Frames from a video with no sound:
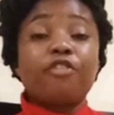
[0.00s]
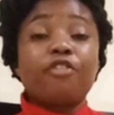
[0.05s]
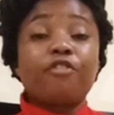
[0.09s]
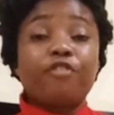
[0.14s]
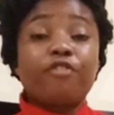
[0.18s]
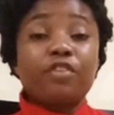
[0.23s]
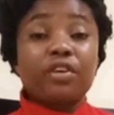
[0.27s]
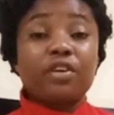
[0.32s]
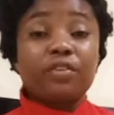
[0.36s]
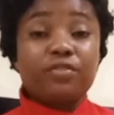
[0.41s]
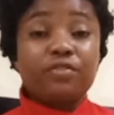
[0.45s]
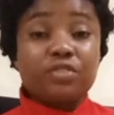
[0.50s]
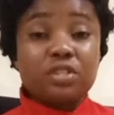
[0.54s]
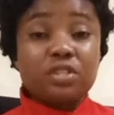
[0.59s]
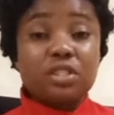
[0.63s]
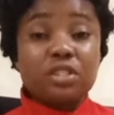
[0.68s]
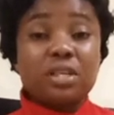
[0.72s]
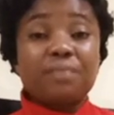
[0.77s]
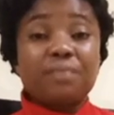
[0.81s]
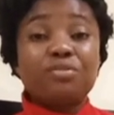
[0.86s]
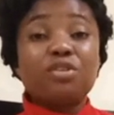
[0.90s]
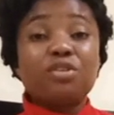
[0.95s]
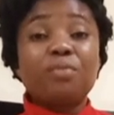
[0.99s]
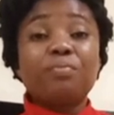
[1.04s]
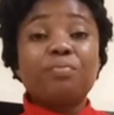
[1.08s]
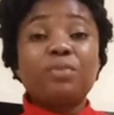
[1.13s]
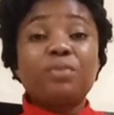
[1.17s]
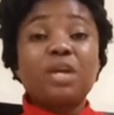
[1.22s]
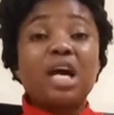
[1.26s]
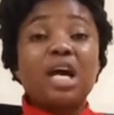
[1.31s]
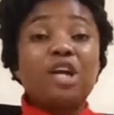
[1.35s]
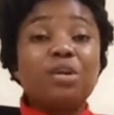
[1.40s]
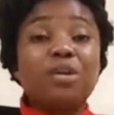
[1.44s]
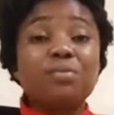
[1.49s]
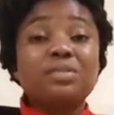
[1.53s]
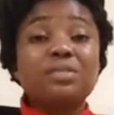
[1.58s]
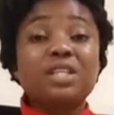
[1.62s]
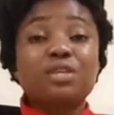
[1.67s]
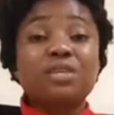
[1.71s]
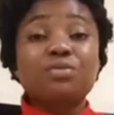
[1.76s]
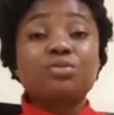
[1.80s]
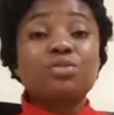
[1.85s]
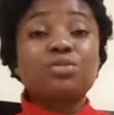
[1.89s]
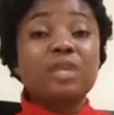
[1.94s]
Forgive yourself. Don't be an
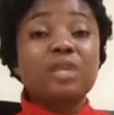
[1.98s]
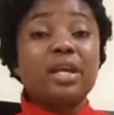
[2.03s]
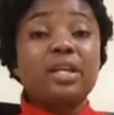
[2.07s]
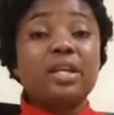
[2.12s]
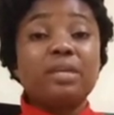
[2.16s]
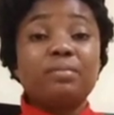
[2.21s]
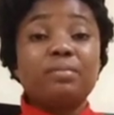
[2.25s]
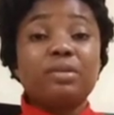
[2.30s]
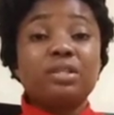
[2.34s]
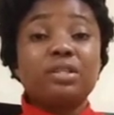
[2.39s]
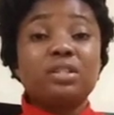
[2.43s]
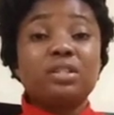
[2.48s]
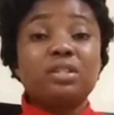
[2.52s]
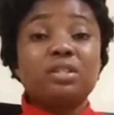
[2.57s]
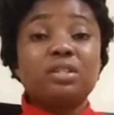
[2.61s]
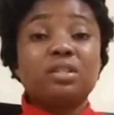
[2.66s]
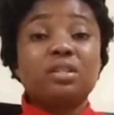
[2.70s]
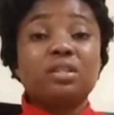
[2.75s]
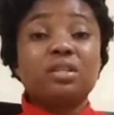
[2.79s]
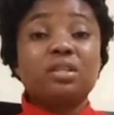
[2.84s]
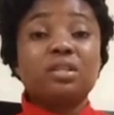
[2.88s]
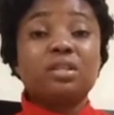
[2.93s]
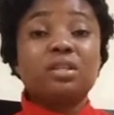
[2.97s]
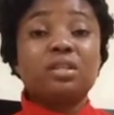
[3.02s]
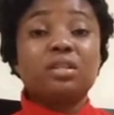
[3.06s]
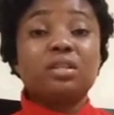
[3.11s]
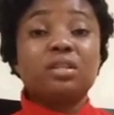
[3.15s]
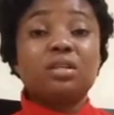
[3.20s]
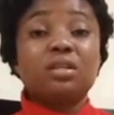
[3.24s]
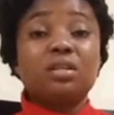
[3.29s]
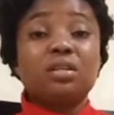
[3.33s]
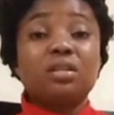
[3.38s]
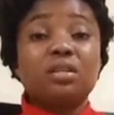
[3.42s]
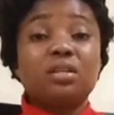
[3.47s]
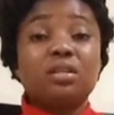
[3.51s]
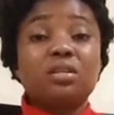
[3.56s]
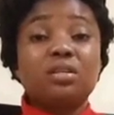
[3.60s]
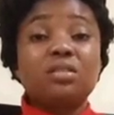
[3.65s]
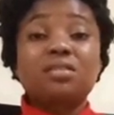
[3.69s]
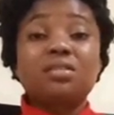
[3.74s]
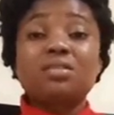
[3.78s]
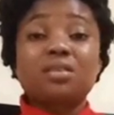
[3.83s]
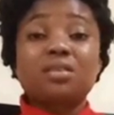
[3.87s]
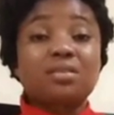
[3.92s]
obstacle to anybody,
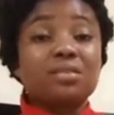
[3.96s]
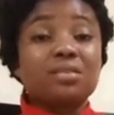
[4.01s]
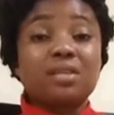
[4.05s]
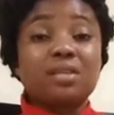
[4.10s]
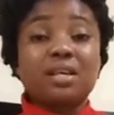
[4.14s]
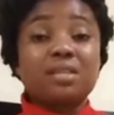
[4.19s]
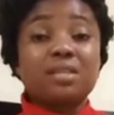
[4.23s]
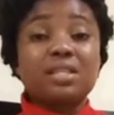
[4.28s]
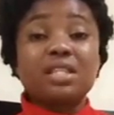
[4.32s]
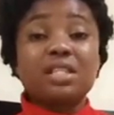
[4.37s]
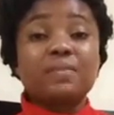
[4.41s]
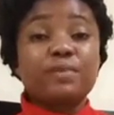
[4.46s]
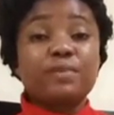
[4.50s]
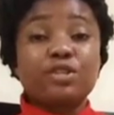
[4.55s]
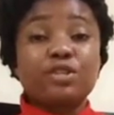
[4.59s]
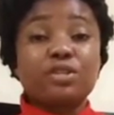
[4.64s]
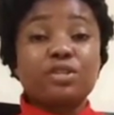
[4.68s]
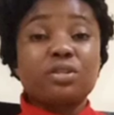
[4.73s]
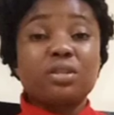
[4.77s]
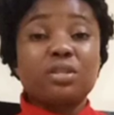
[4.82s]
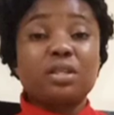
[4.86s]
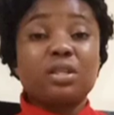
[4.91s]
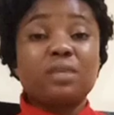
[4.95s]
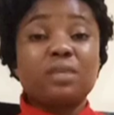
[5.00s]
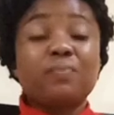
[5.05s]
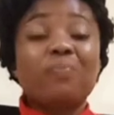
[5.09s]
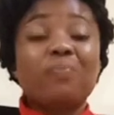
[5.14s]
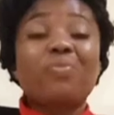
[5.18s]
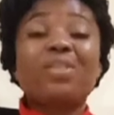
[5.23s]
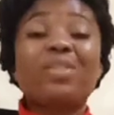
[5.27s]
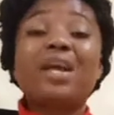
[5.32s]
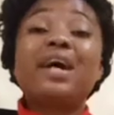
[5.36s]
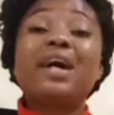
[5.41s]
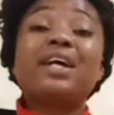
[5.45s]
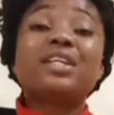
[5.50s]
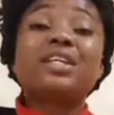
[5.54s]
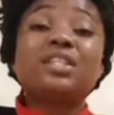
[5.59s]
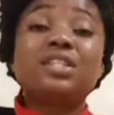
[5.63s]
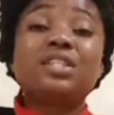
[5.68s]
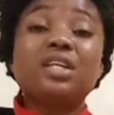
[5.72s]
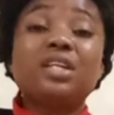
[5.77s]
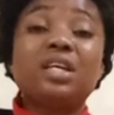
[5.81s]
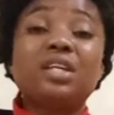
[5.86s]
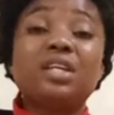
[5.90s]
success especially. And
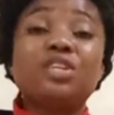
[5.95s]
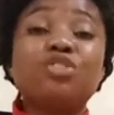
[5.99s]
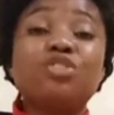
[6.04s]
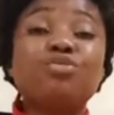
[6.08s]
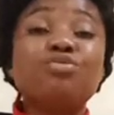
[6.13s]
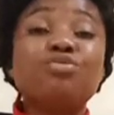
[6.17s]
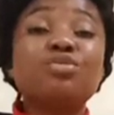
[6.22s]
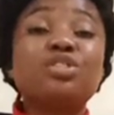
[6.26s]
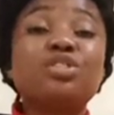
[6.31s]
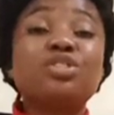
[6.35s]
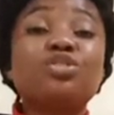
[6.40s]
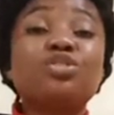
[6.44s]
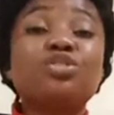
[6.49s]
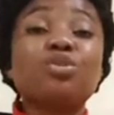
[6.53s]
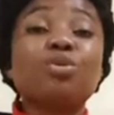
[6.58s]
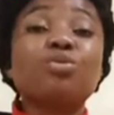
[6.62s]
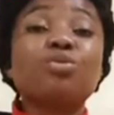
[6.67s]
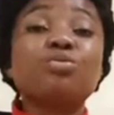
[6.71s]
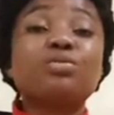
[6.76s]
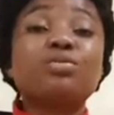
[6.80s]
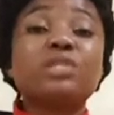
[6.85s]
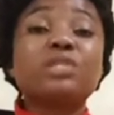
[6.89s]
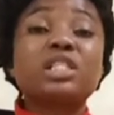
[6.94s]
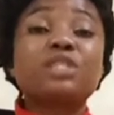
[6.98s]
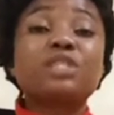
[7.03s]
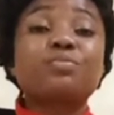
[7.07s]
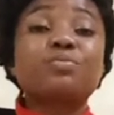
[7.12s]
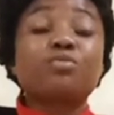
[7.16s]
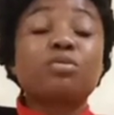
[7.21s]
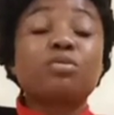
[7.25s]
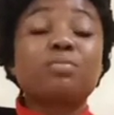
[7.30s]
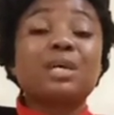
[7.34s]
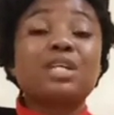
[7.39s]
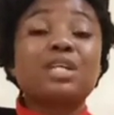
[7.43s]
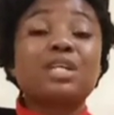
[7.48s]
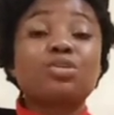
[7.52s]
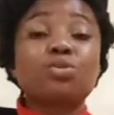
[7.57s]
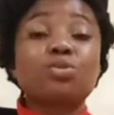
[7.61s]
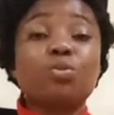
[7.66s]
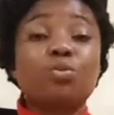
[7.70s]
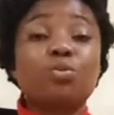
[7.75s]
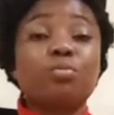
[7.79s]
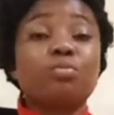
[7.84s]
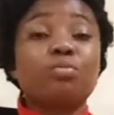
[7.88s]
then use your oldest broom at
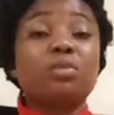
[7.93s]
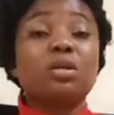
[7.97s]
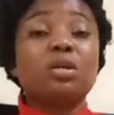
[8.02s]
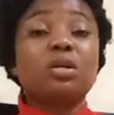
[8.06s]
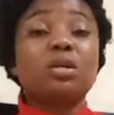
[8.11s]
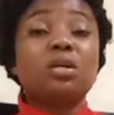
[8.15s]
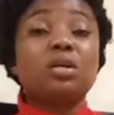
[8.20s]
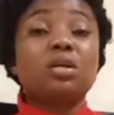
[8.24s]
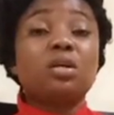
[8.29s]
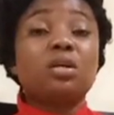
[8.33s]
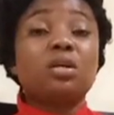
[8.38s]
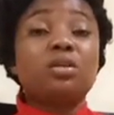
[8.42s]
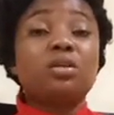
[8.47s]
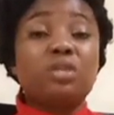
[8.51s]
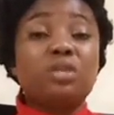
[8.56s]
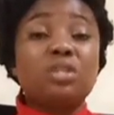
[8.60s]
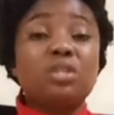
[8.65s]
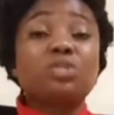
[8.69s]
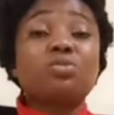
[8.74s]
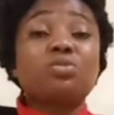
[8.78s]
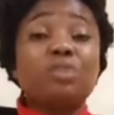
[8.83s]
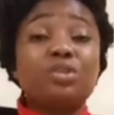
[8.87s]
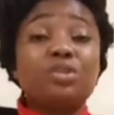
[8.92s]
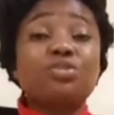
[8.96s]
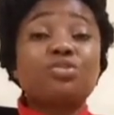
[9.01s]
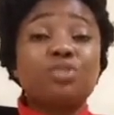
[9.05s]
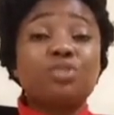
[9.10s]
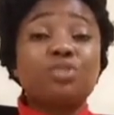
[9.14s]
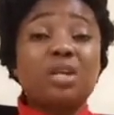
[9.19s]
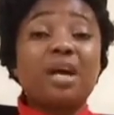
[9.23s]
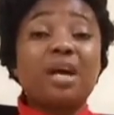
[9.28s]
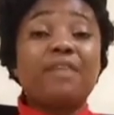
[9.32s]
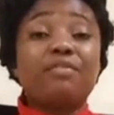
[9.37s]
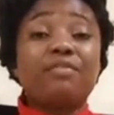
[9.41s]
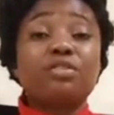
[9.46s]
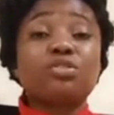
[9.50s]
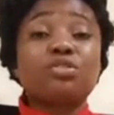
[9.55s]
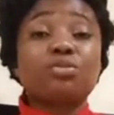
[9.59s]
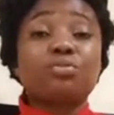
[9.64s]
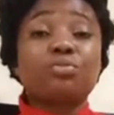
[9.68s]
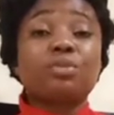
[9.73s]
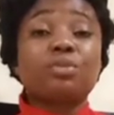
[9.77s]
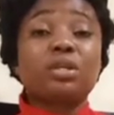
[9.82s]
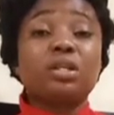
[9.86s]
home. This one you should have it
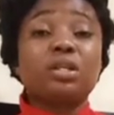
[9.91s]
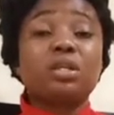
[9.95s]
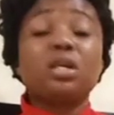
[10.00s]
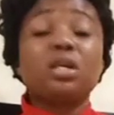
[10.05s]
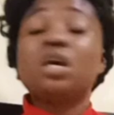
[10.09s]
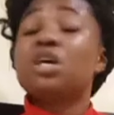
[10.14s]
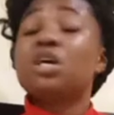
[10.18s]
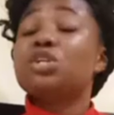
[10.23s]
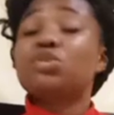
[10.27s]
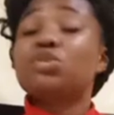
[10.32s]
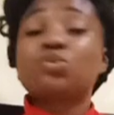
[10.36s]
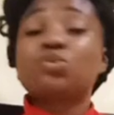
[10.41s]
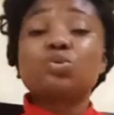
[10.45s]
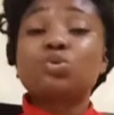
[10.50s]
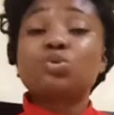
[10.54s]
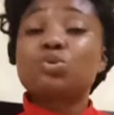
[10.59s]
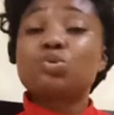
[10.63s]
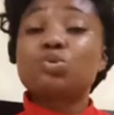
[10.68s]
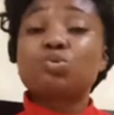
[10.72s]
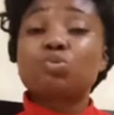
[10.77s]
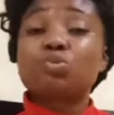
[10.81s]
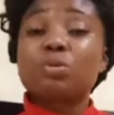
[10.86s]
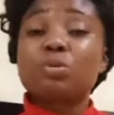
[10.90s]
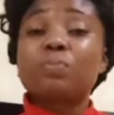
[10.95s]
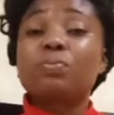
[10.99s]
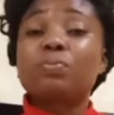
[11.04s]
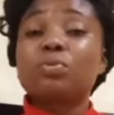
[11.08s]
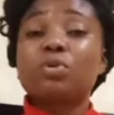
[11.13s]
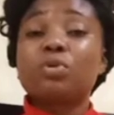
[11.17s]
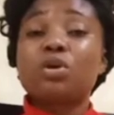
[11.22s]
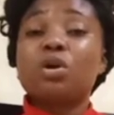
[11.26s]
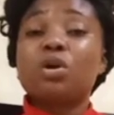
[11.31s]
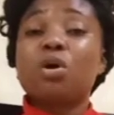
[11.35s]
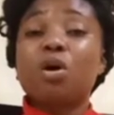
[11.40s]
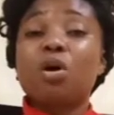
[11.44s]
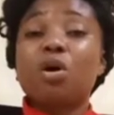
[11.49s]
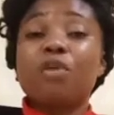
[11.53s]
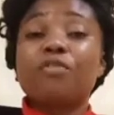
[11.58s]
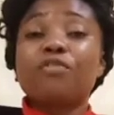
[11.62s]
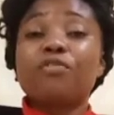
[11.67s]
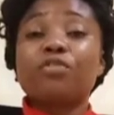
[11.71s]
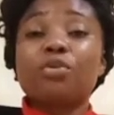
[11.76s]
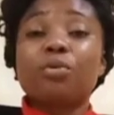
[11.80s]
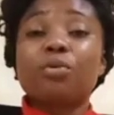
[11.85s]
already, to sweep
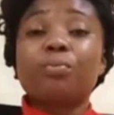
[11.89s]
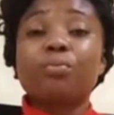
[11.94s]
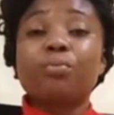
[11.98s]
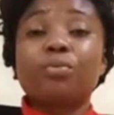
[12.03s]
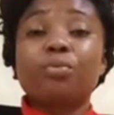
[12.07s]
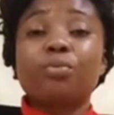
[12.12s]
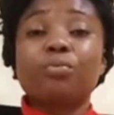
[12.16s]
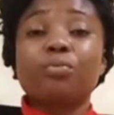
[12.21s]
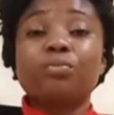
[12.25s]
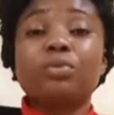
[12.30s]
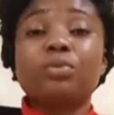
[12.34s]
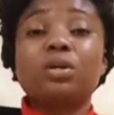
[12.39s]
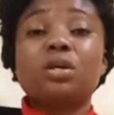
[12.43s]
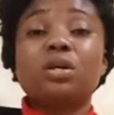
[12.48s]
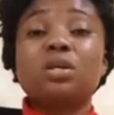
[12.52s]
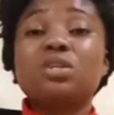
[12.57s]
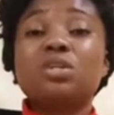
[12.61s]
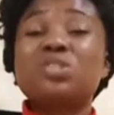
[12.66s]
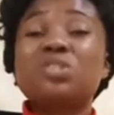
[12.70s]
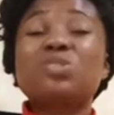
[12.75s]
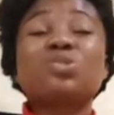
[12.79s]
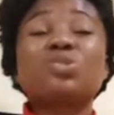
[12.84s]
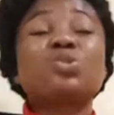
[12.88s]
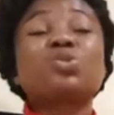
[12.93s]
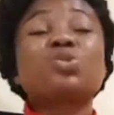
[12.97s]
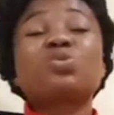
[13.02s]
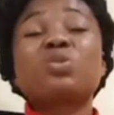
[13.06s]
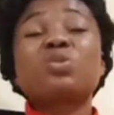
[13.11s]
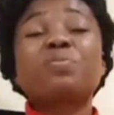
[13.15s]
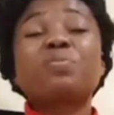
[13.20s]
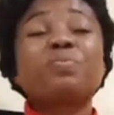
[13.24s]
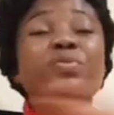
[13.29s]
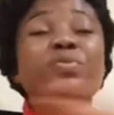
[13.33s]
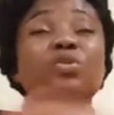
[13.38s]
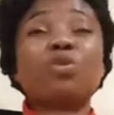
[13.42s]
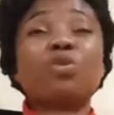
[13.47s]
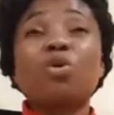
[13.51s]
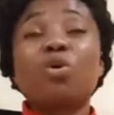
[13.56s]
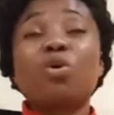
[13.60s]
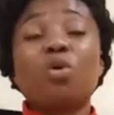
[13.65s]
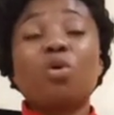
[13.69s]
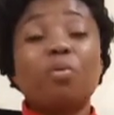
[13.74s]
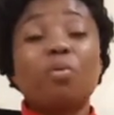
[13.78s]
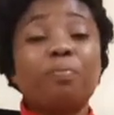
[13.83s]
off your room, to sweep your
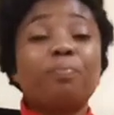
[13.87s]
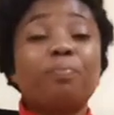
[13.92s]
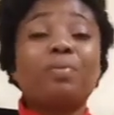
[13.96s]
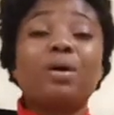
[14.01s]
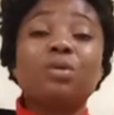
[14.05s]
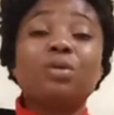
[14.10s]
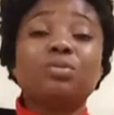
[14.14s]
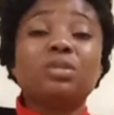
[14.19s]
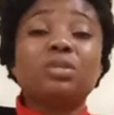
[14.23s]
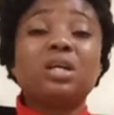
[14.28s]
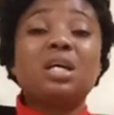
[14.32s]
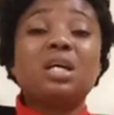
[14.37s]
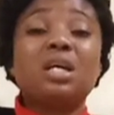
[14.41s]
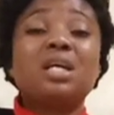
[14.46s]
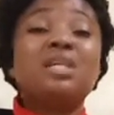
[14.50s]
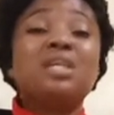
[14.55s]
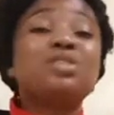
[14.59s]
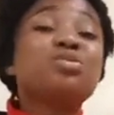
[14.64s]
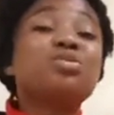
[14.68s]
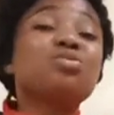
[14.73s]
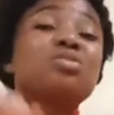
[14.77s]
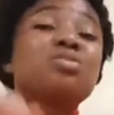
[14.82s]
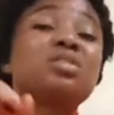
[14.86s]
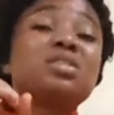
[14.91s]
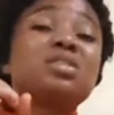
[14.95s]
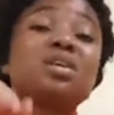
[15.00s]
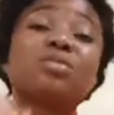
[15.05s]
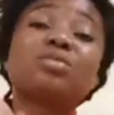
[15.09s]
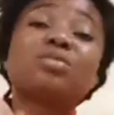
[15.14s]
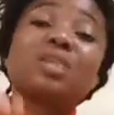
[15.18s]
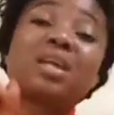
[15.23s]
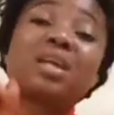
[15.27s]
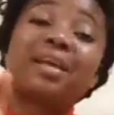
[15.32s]
compound, to tell the